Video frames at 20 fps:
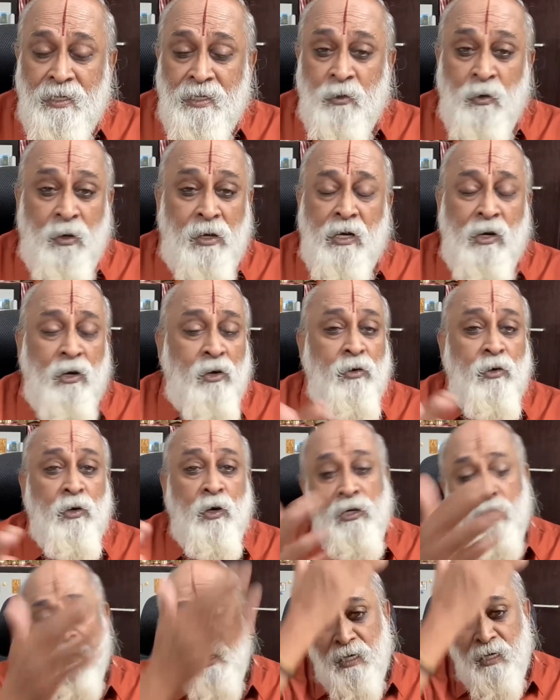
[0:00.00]
you are not
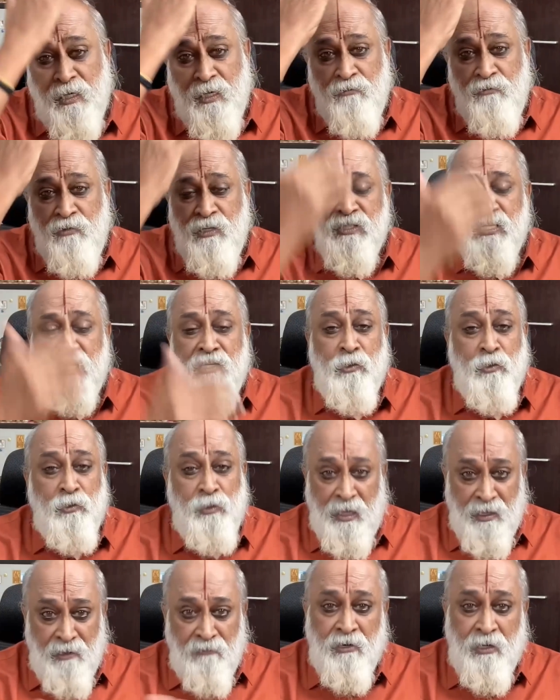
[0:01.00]
going to get a visa
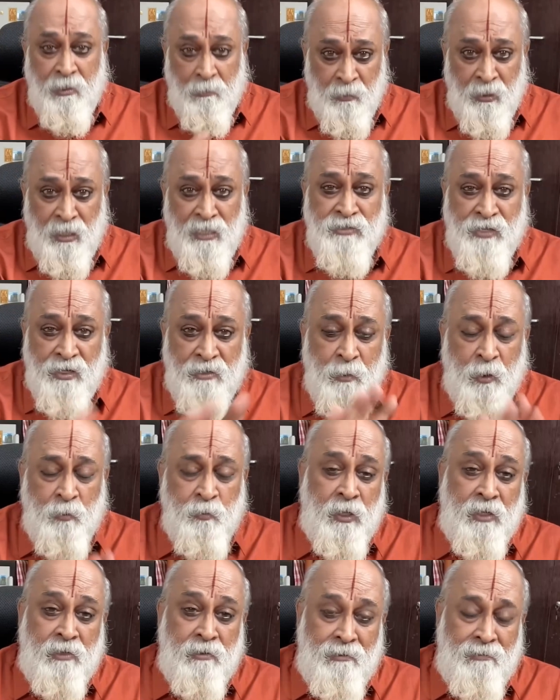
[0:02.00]
to the heaven. Please
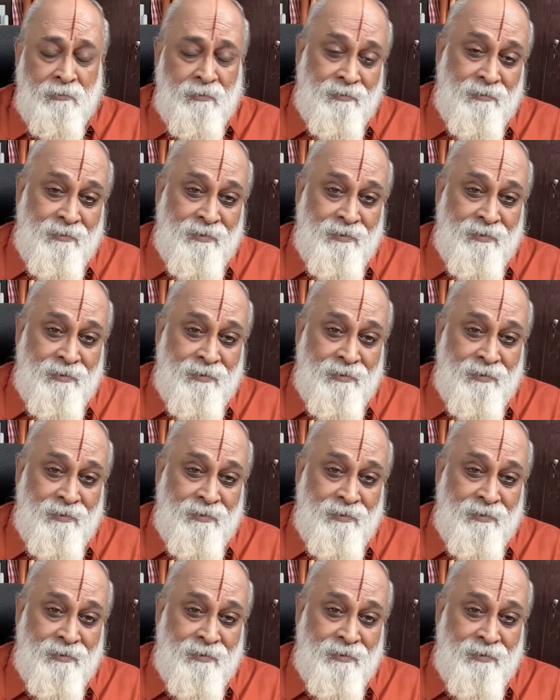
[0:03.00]
remember.